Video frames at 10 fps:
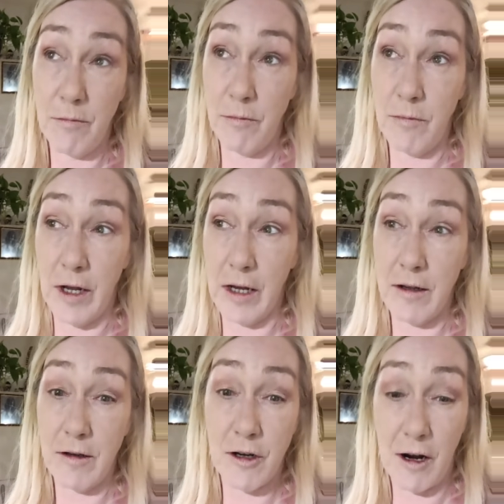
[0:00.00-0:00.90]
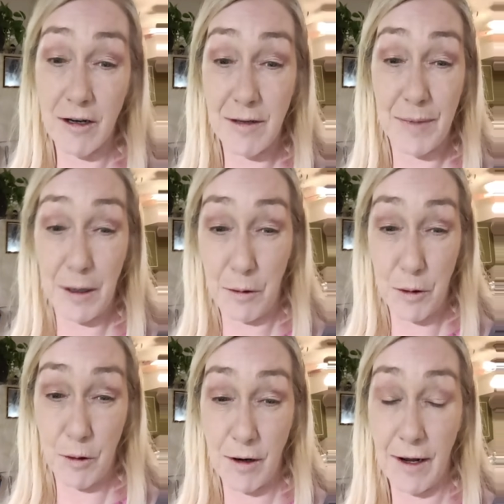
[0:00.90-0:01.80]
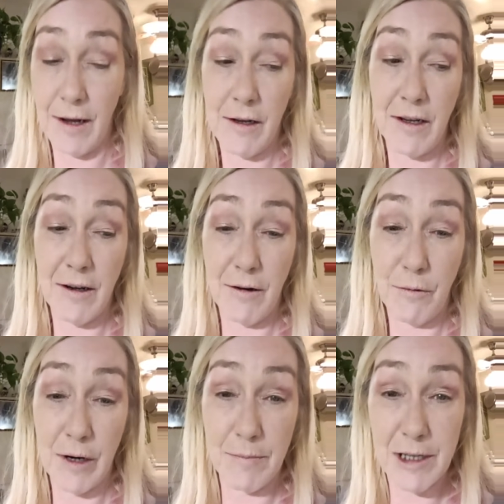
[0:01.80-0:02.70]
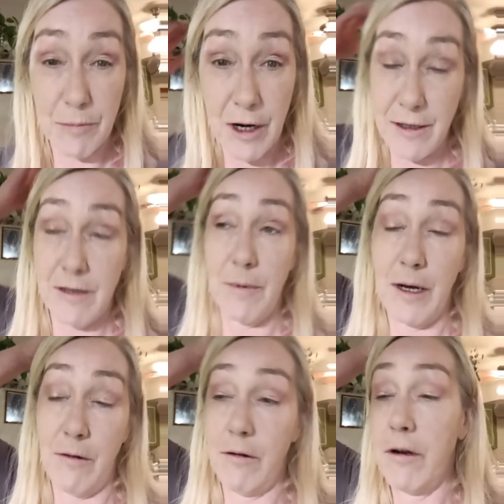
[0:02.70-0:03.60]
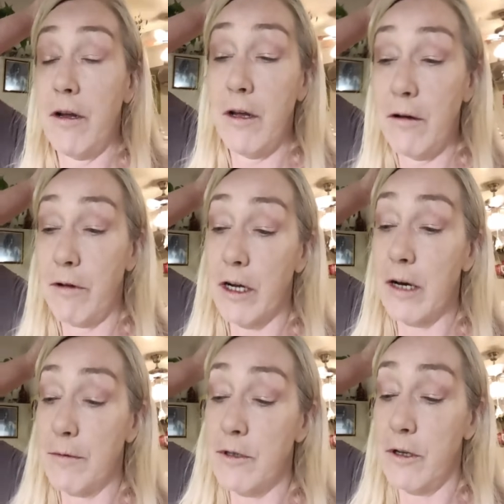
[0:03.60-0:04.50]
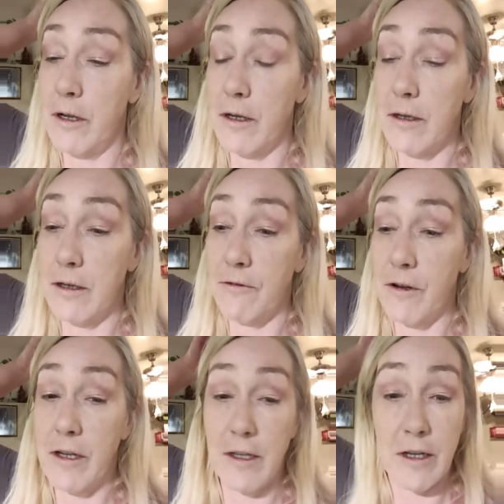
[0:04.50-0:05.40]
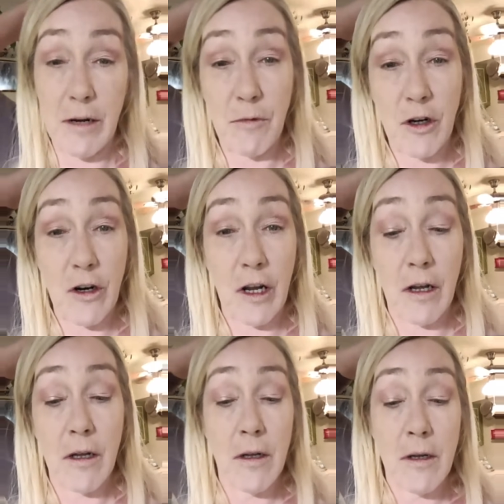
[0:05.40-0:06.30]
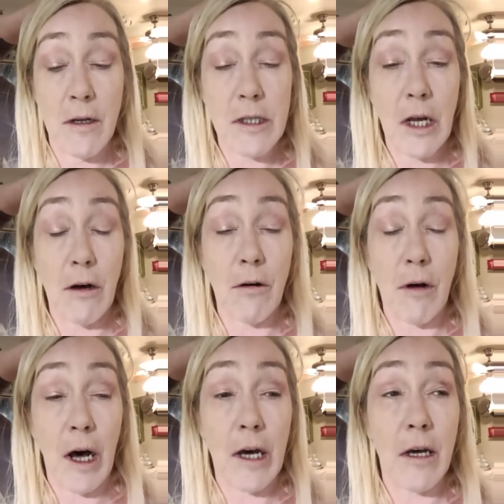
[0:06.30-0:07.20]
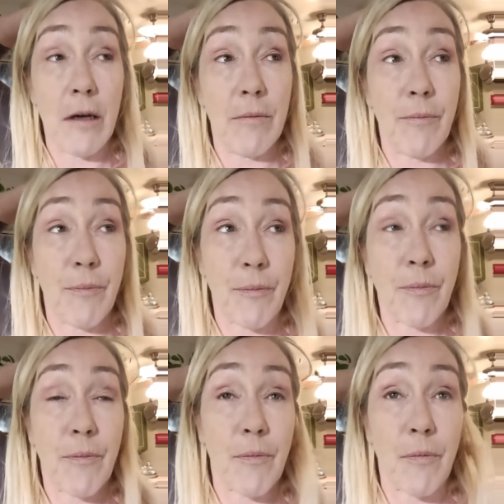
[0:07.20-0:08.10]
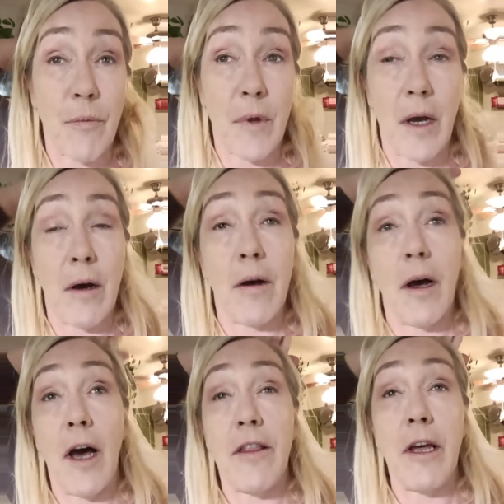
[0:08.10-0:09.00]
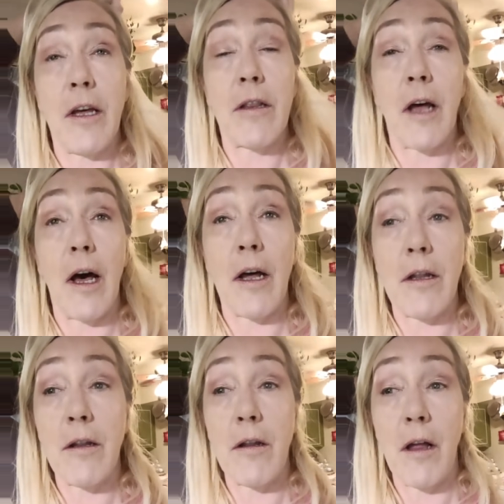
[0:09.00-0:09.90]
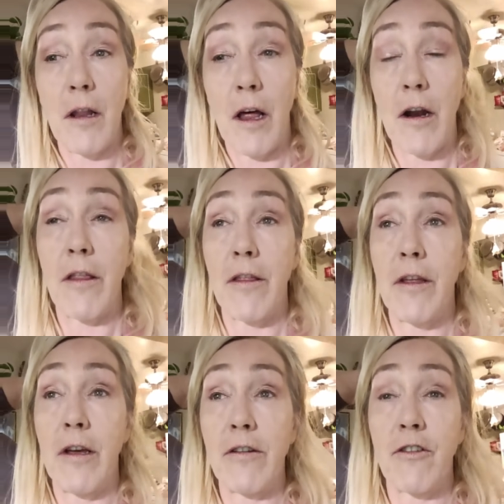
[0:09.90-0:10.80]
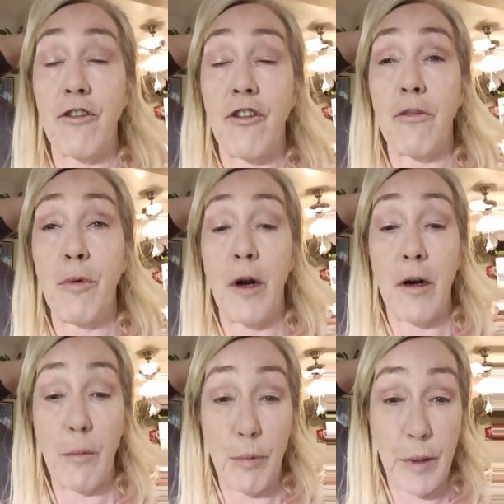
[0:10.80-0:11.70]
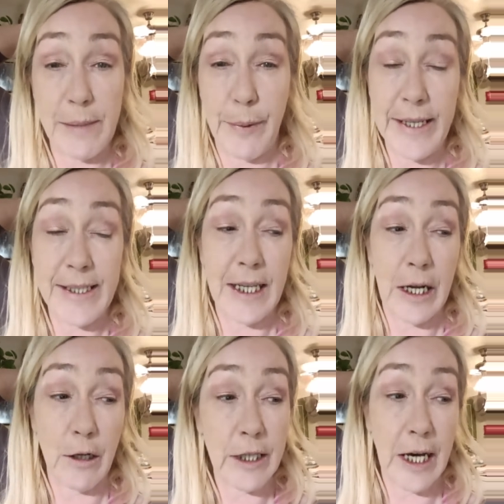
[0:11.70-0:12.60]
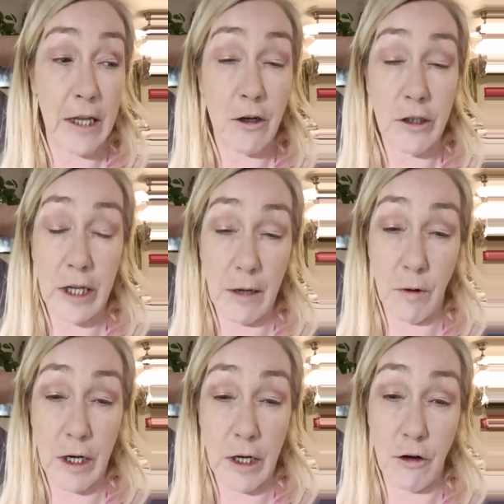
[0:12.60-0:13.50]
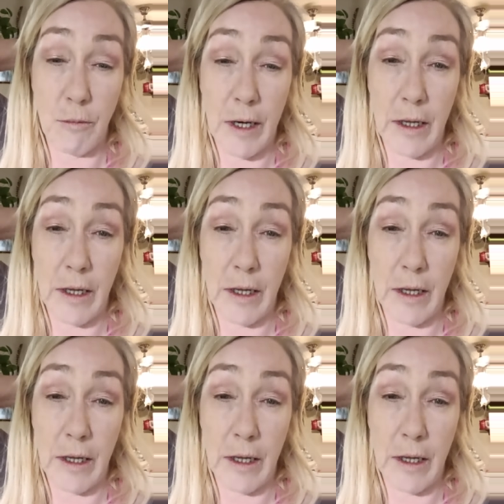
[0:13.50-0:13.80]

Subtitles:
like shocked about, or like what I'm surprised about when it comes to the different things that I'm learning. So I think that a lot of the things is just piecing it all together, and then I want to do my